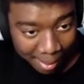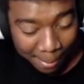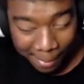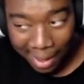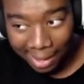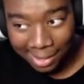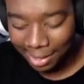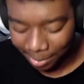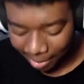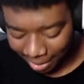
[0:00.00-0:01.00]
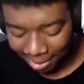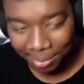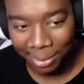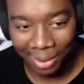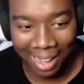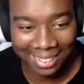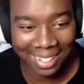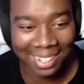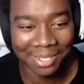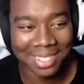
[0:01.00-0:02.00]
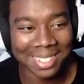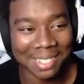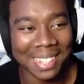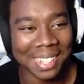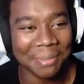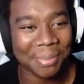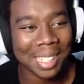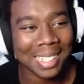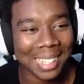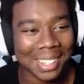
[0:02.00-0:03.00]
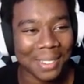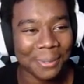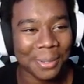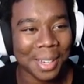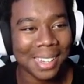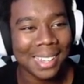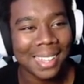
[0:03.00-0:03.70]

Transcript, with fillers: I'm mad dirty-minded, bro. I thought that was something completely different.